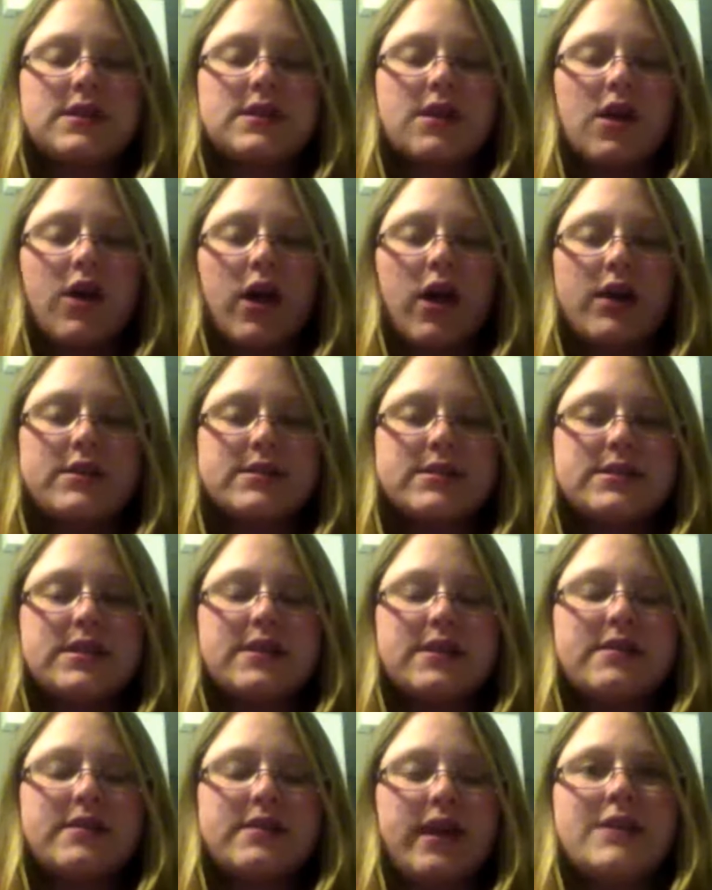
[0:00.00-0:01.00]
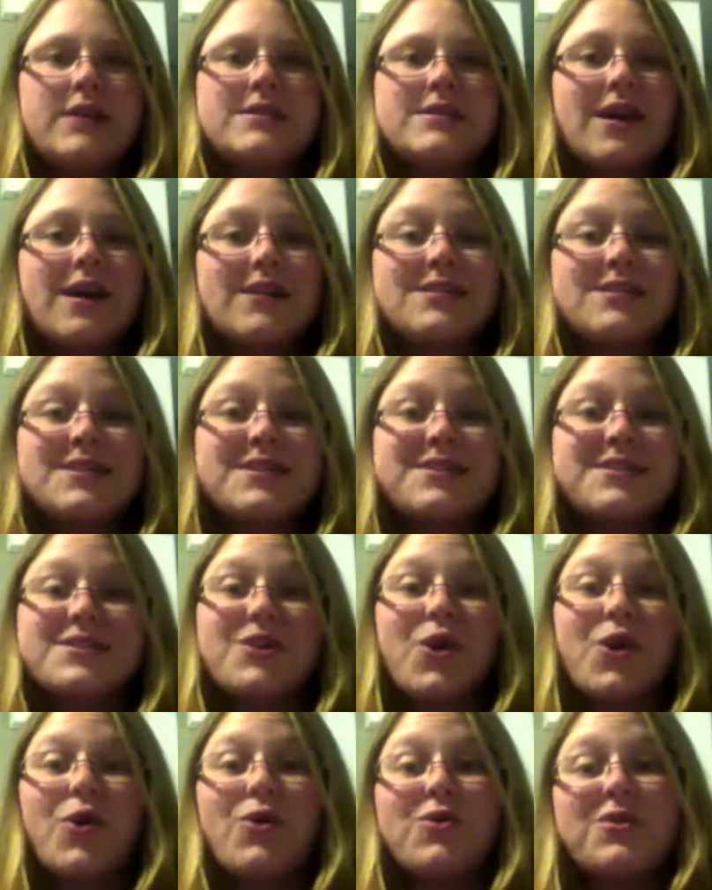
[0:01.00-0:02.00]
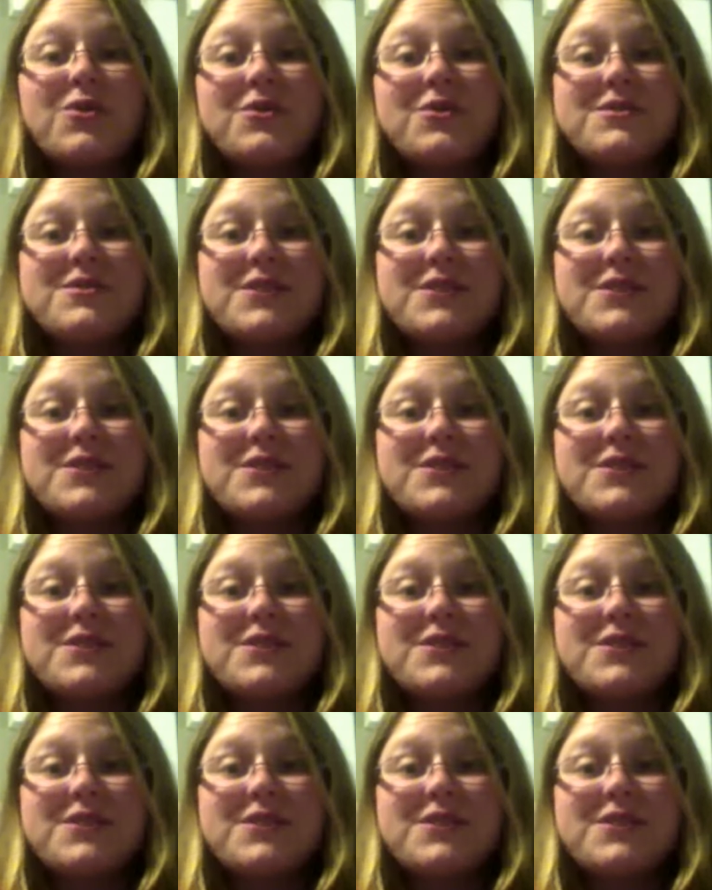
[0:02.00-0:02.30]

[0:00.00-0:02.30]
in all honesty, his content is gold.